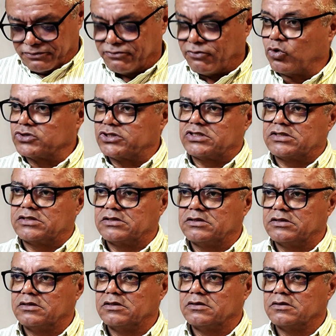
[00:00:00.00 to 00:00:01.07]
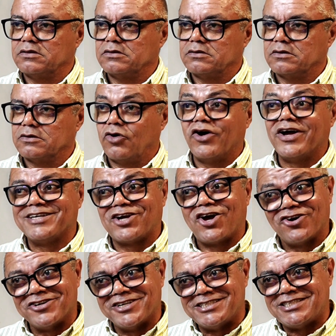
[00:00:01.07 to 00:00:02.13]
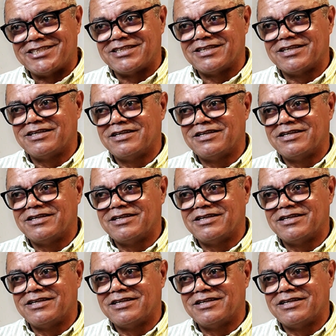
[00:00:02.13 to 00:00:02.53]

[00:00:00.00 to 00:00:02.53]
forced or encouraged